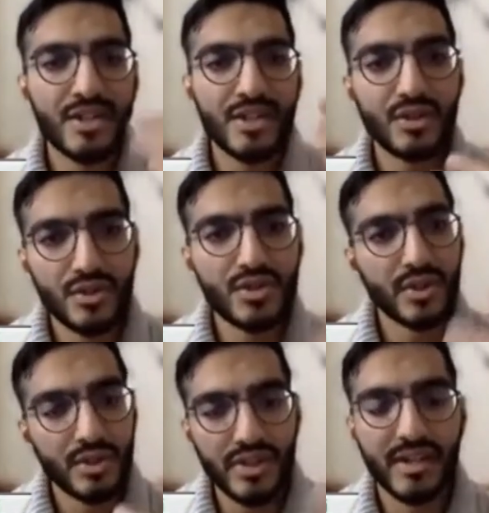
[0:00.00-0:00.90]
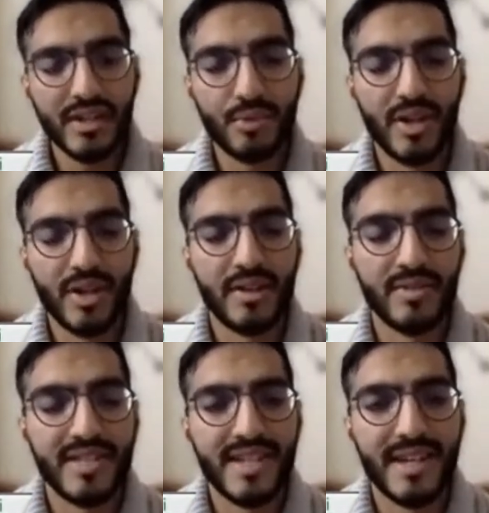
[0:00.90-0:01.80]
as you get used to it, you can
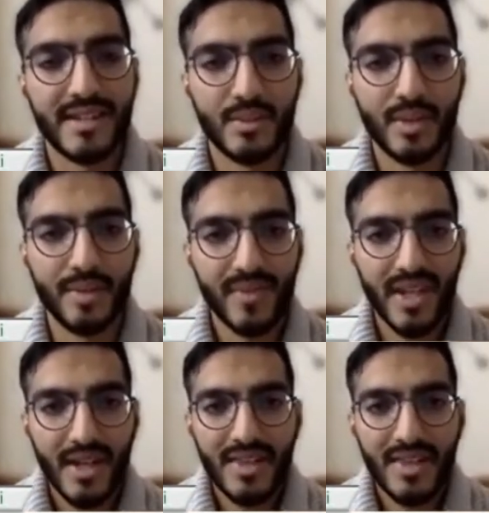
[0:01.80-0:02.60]
recite it well.